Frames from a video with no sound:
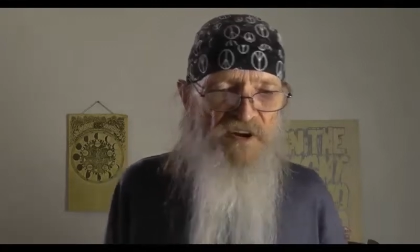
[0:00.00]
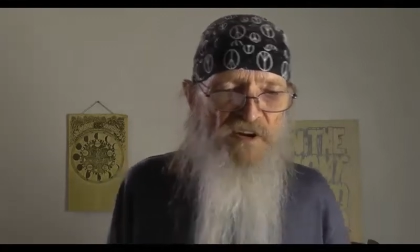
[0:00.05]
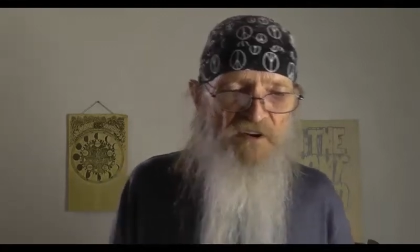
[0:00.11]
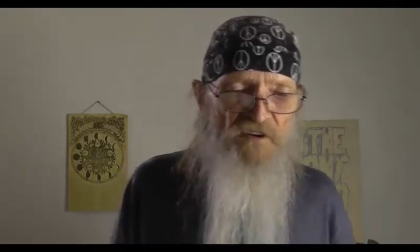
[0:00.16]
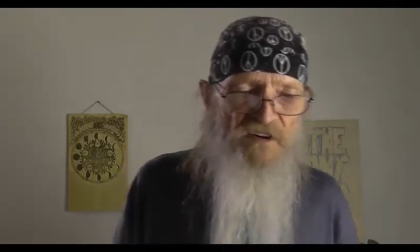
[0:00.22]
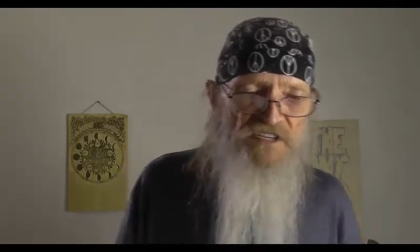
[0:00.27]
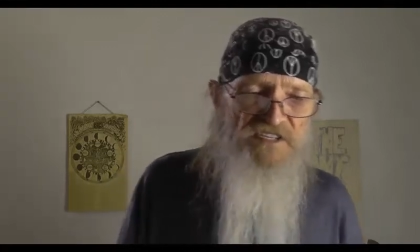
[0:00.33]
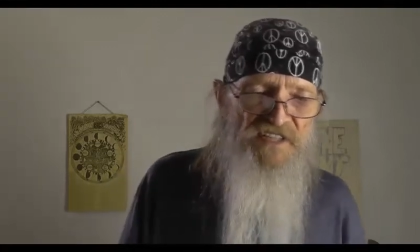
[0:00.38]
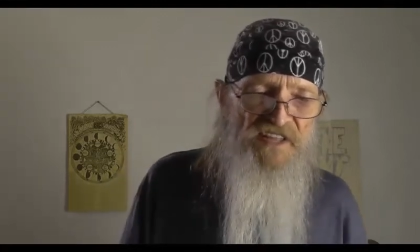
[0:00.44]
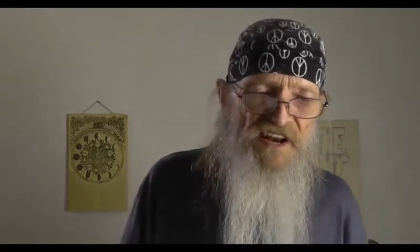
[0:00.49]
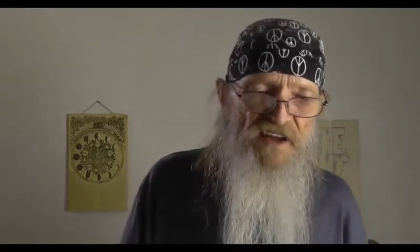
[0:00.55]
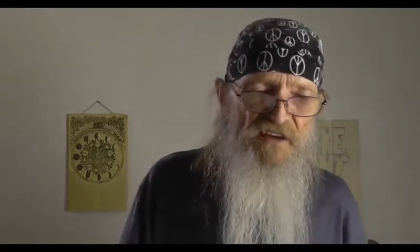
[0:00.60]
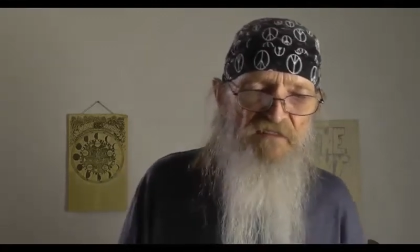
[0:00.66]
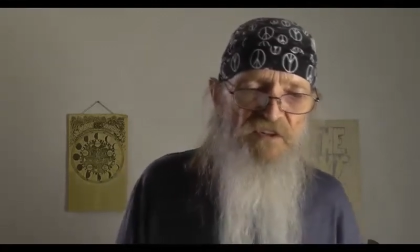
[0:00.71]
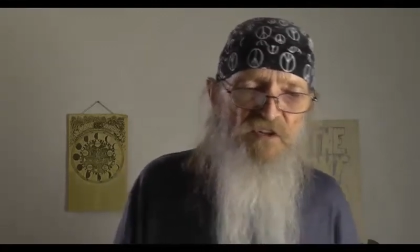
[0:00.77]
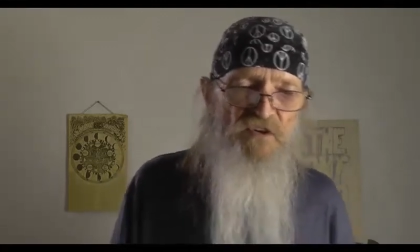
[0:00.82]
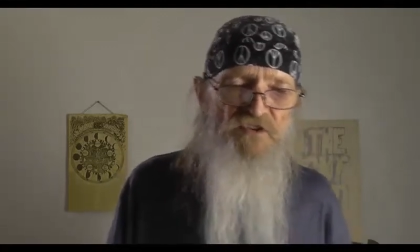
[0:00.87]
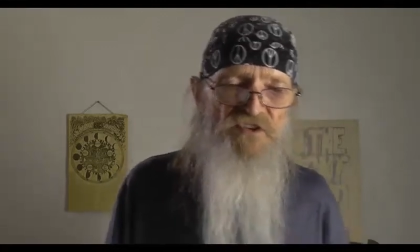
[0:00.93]
here is that
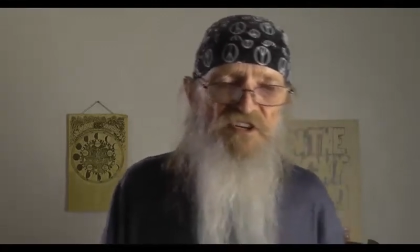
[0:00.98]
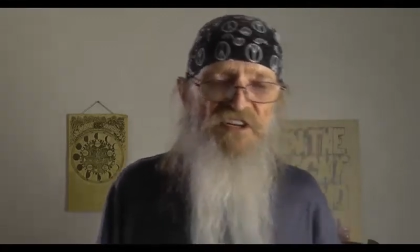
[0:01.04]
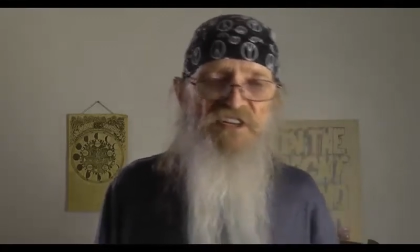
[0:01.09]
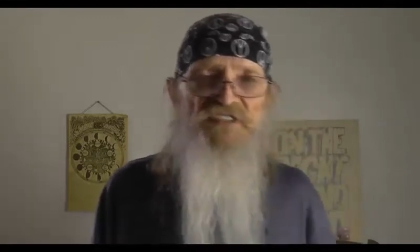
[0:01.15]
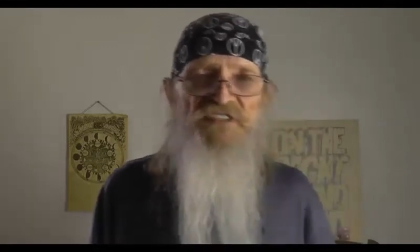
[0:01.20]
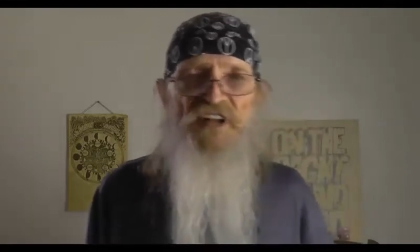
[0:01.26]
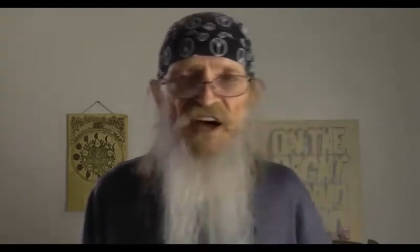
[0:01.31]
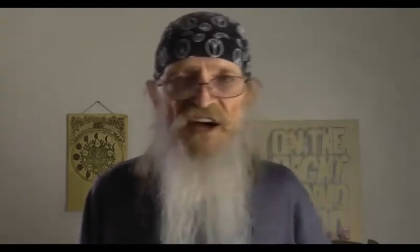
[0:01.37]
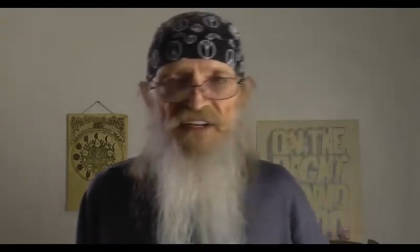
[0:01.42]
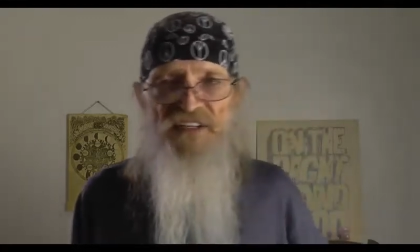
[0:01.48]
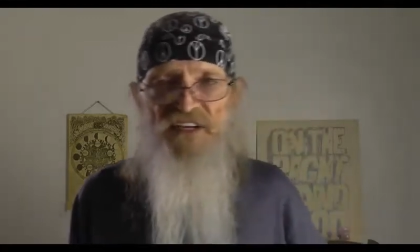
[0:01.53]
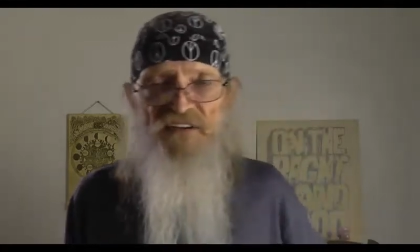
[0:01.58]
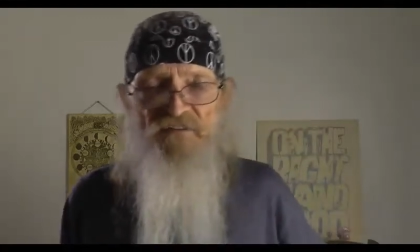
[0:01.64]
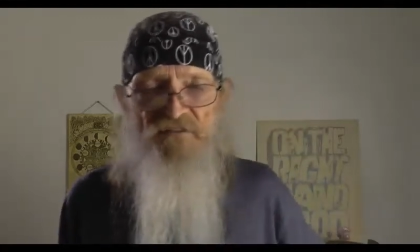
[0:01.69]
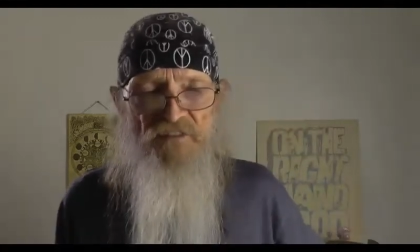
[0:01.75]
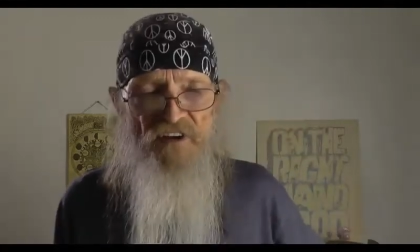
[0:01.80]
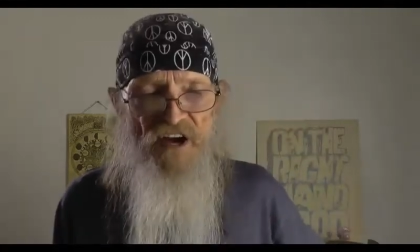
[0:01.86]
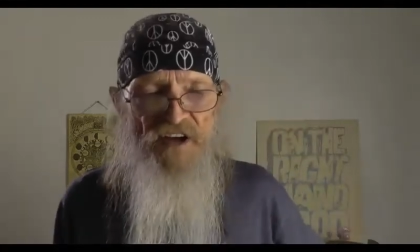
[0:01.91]
evolution is not
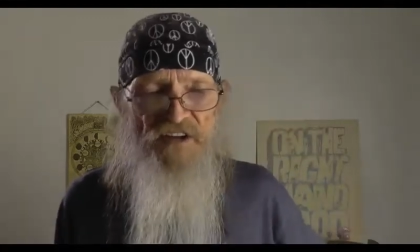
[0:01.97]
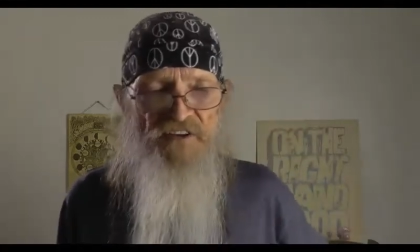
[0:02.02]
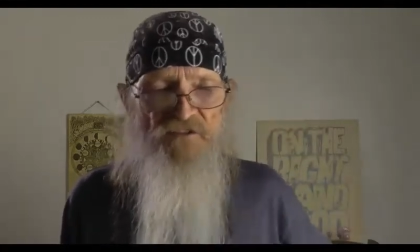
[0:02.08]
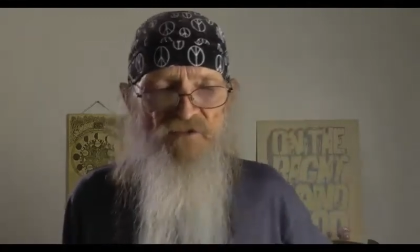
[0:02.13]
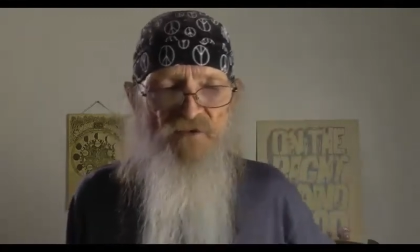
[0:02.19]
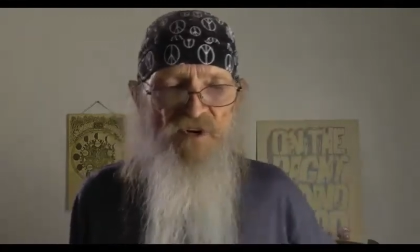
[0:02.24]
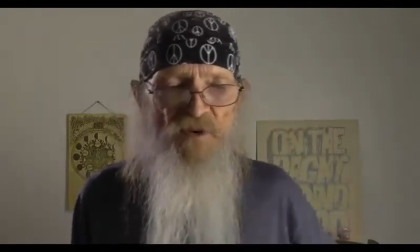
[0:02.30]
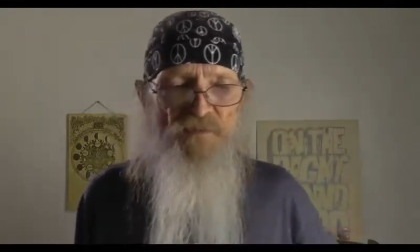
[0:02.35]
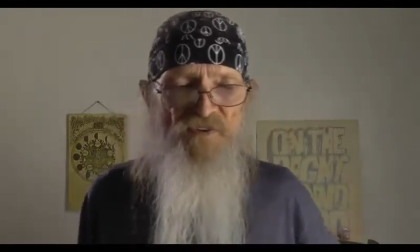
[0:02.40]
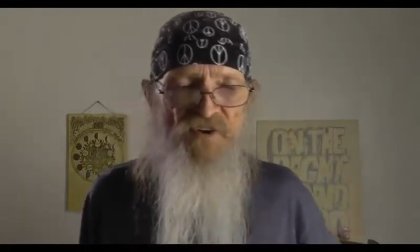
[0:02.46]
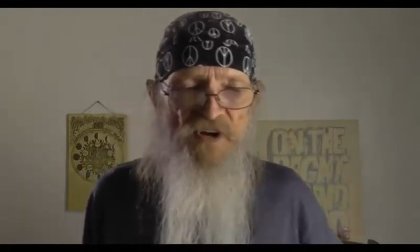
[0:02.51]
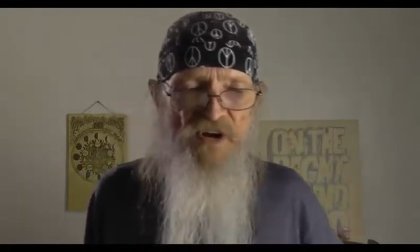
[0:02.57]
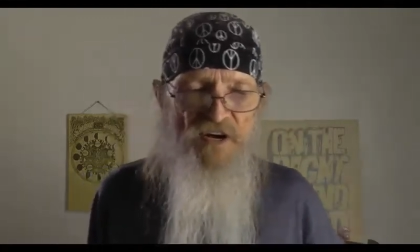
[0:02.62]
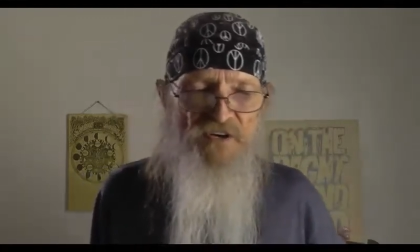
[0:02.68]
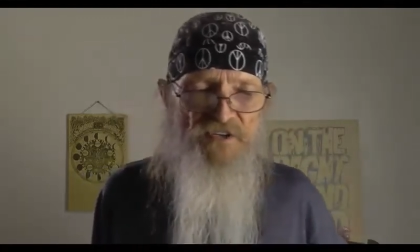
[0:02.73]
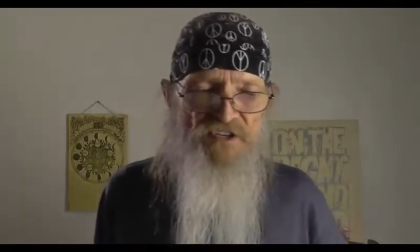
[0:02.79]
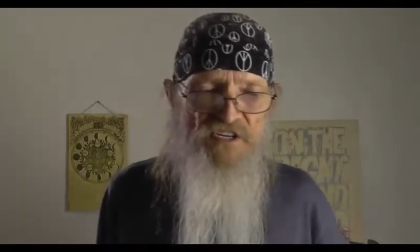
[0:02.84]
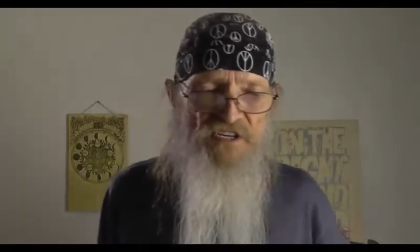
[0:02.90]
confined to
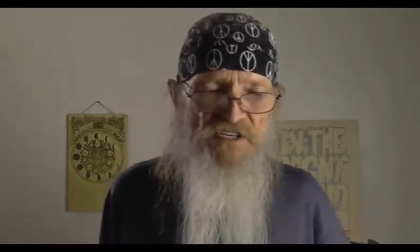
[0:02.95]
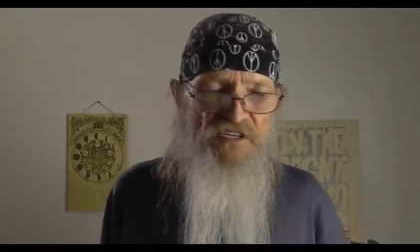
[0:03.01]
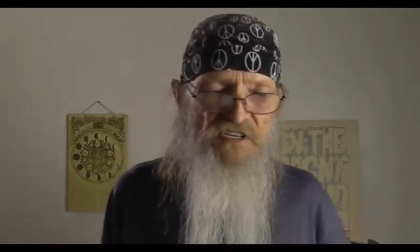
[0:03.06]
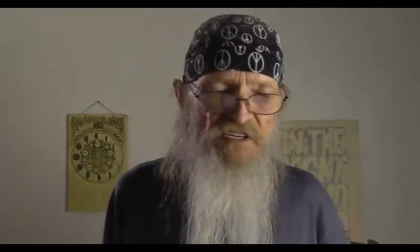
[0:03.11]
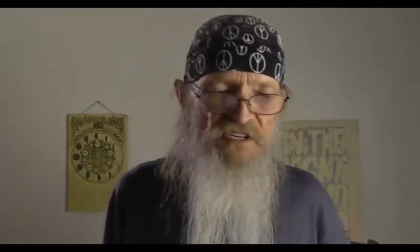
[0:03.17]
reproduction,